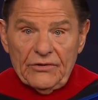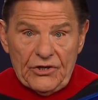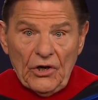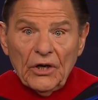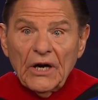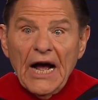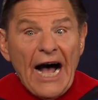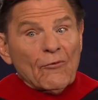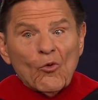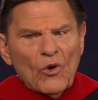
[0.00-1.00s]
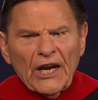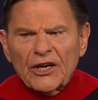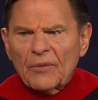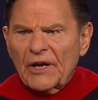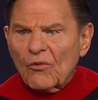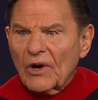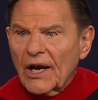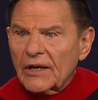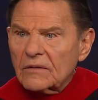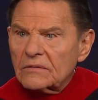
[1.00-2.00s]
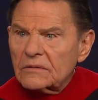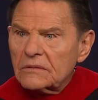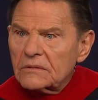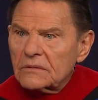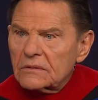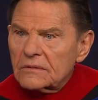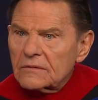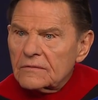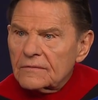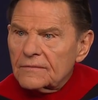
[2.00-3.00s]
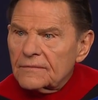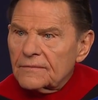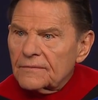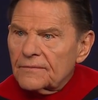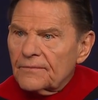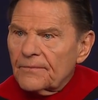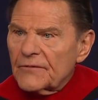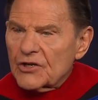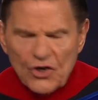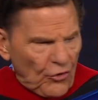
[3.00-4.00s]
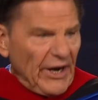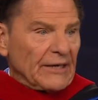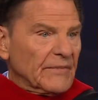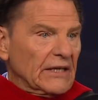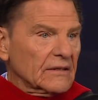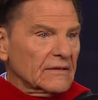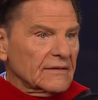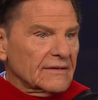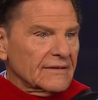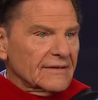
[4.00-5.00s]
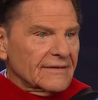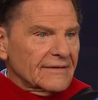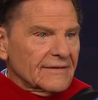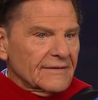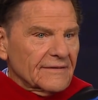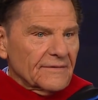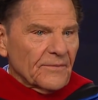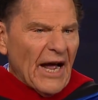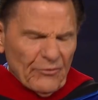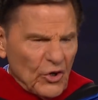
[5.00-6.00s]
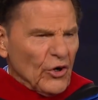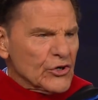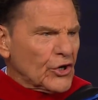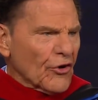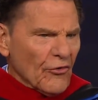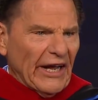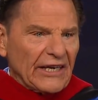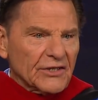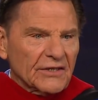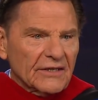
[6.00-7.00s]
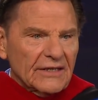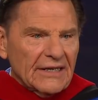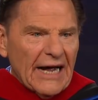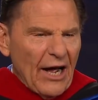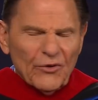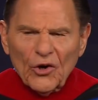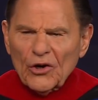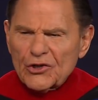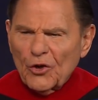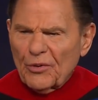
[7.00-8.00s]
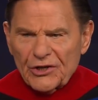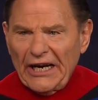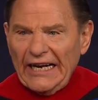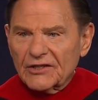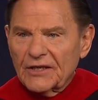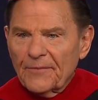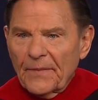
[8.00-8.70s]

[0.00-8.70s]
sir, I'm willing to be willing. Yes. Just correct me. Yes. I'm yours to correct. I'm yours to protect. Yes.